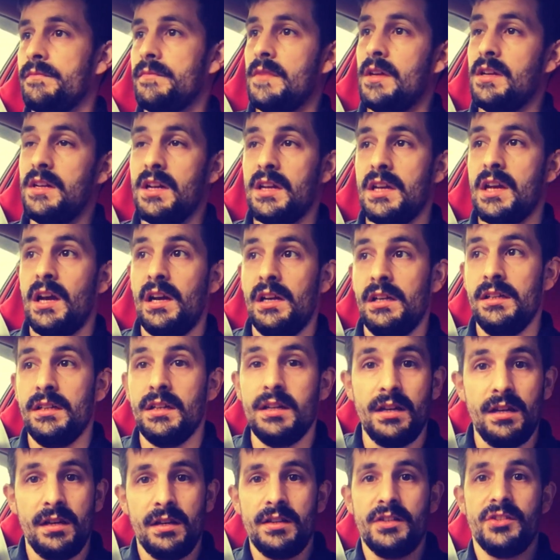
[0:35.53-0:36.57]
And I
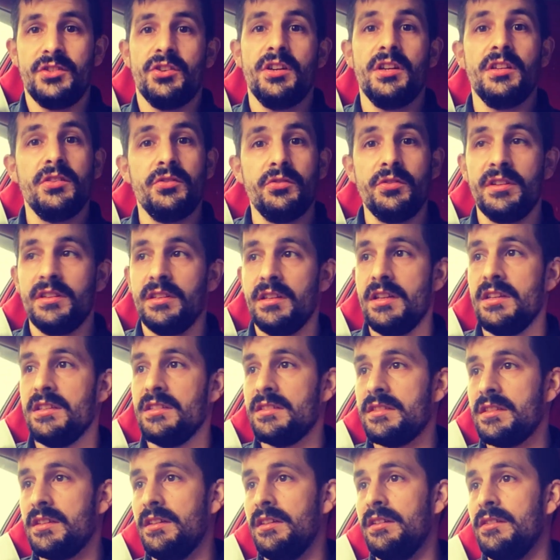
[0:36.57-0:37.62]
kinda enjoying doing
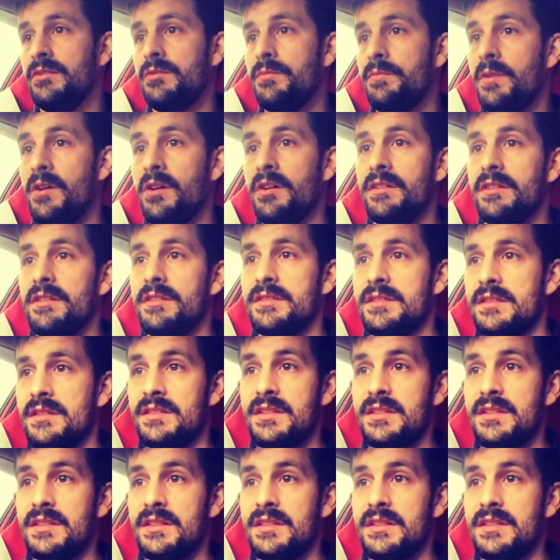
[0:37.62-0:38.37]
this, and to be honest,